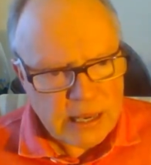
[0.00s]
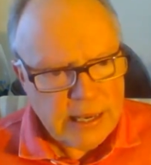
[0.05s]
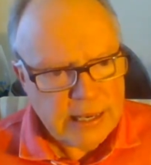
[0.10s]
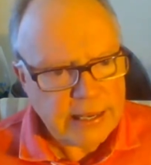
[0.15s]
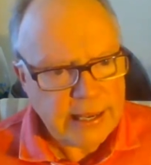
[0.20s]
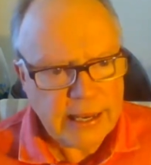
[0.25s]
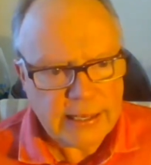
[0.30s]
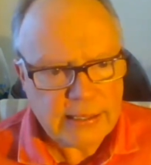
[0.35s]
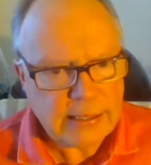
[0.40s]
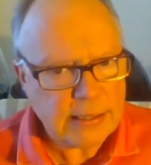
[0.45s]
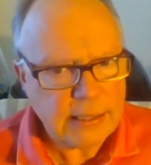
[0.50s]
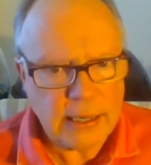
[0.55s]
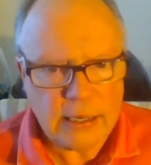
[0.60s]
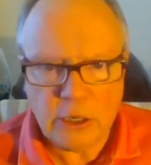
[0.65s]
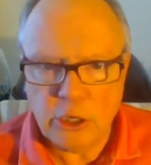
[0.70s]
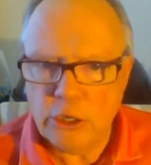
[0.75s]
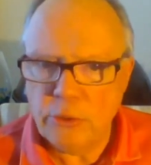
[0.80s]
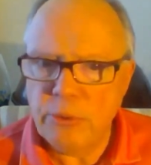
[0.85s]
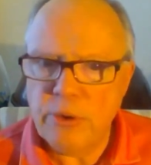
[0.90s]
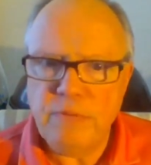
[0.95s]
It gets uh,
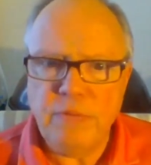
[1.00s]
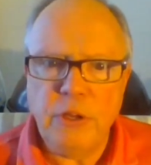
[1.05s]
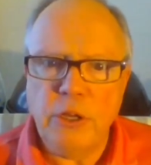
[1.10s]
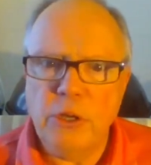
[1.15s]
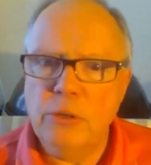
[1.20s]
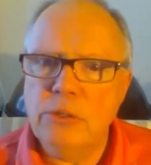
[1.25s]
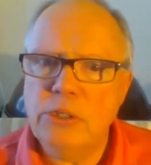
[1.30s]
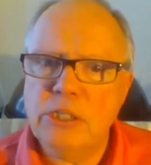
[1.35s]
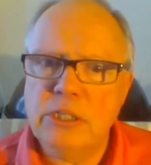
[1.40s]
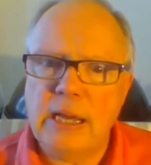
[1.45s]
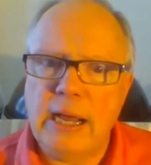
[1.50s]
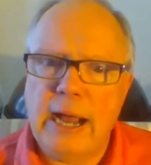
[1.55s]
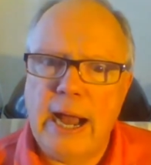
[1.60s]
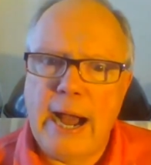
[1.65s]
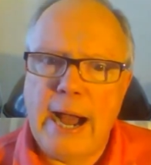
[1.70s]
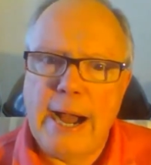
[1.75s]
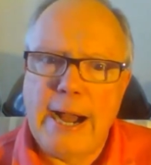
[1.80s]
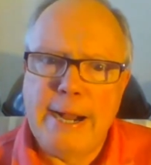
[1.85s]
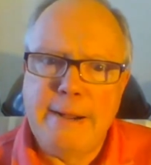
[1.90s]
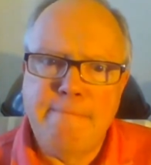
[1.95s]
good reviews.
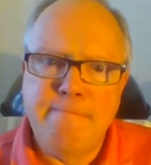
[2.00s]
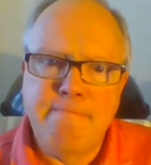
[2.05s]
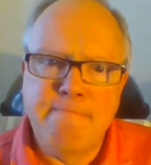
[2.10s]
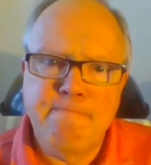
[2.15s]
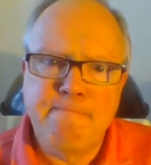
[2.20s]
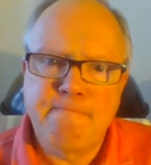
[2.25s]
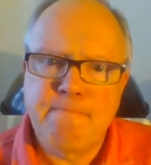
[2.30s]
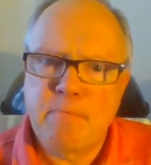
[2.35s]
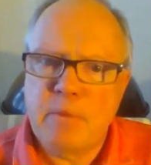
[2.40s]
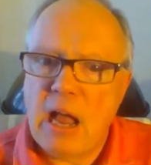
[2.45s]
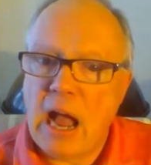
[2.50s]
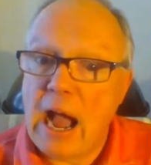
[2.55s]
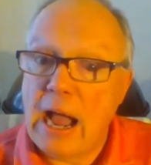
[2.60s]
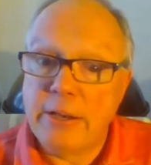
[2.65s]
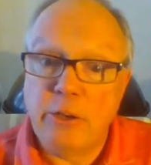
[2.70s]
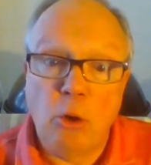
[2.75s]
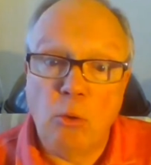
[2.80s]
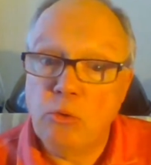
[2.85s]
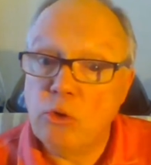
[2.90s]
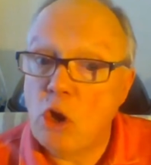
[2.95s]
Um,
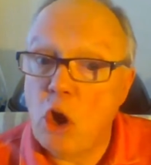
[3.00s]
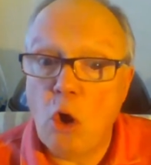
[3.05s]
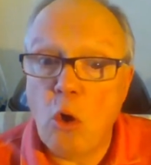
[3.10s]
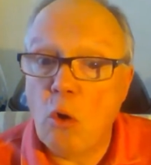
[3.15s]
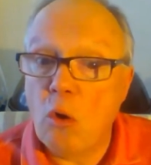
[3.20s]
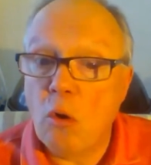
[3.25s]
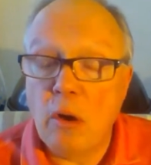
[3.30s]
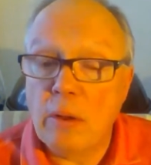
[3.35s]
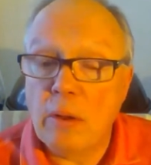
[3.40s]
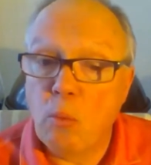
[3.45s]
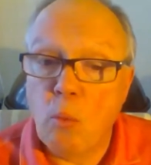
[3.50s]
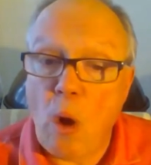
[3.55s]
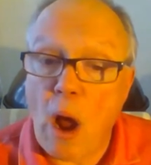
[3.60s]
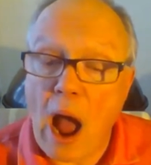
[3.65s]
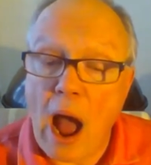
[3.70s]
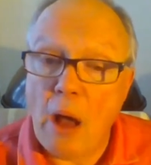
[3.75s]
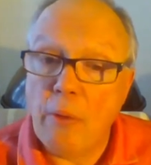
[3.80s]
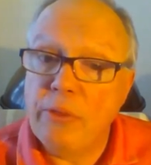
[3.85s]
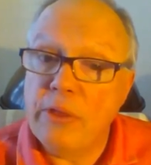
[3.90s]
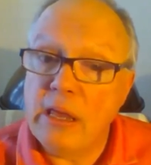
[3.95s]
I don't know
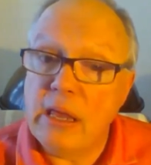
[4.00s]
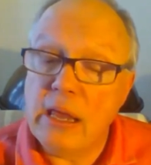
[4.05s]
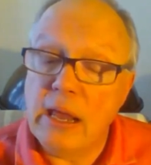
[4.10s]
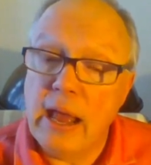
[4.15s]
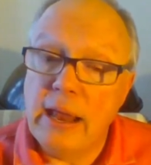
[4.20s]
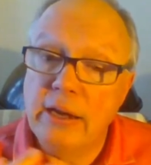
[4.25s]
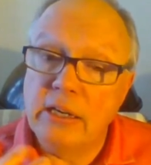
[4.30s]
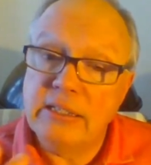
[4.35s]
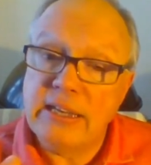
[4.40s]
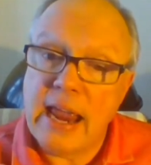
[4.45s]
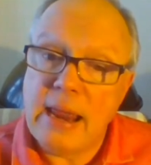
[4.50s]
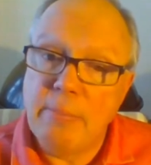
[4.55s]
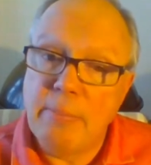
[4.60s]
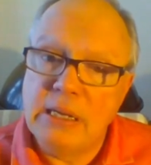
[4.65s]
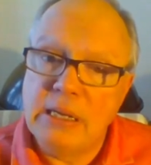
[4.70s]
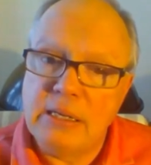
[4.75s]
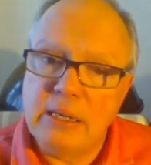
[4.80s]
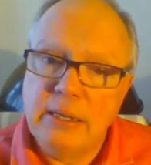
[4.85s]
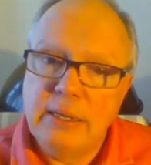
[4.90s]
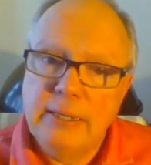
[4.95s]
how the
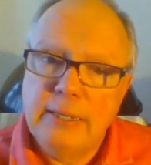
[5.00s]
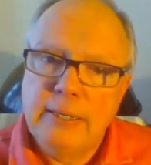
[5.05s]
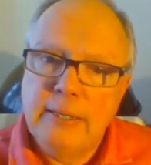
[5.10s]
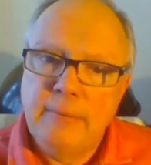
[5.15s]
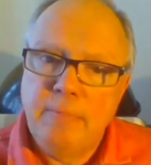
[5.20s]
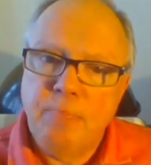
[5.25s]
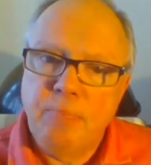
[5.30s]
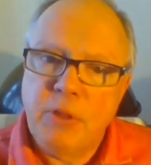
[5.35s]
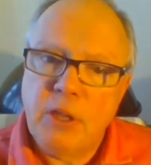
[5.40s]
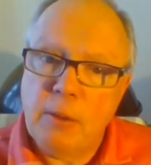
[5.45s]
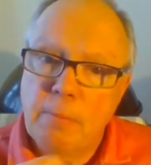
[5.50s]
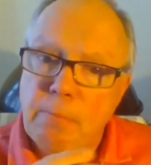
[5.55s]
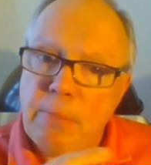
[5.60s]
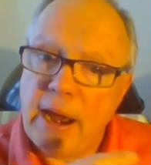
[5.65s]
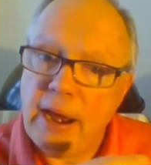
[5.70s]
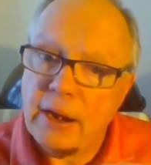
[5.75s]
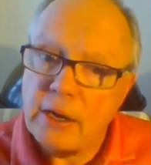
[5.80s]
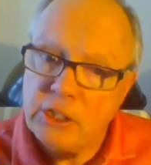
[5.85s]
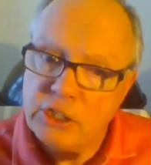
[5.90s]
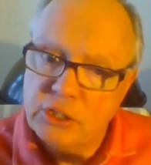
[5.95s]
entertainment
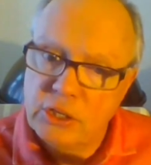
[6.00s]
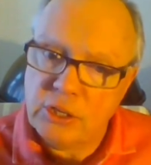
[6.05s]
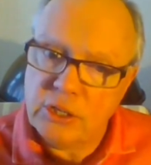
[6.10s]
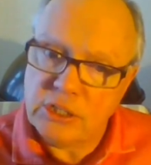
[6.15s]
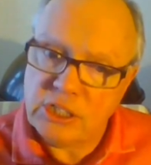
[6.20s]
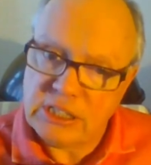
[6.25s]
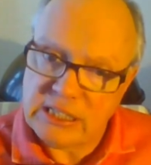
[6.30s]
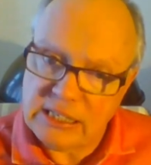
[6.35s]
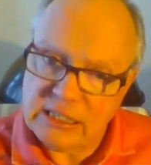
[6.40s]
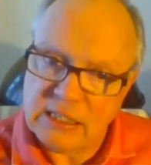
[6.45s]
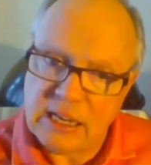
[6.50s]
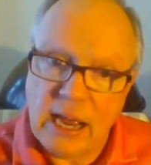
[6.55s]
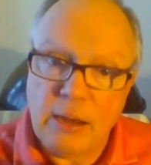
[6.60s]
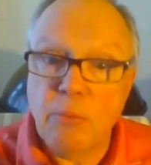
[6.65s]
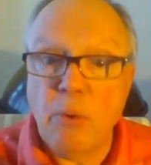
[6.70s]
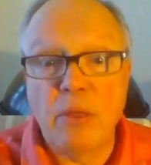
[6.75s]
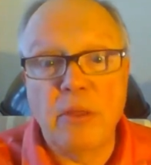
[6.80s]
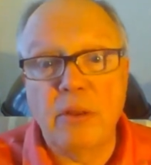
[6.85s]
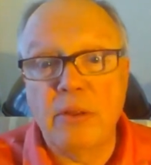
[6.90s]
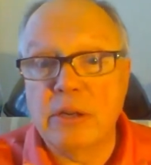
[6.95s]
compares to the seaside,
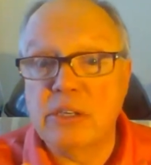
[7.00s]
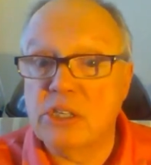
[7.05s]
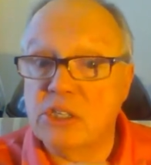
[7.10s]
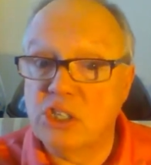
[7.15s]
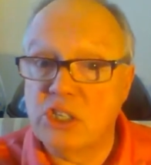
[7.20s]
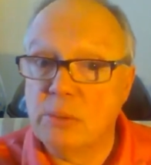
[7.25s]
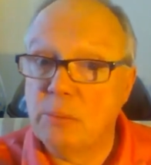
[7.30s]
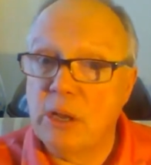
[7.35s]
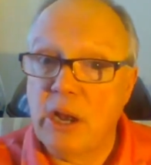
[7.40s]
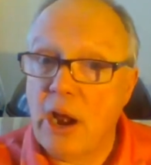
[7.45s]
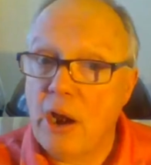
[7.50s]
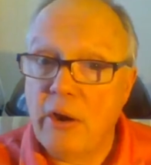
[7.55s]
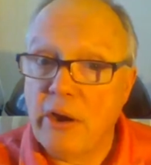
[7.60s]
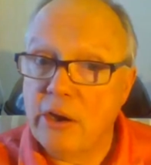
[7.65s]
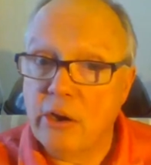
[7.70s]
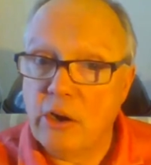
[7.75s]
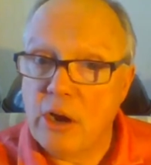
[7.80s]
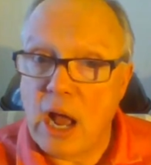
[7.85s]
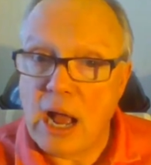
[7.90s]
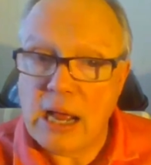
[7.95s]
whether there's a similarity or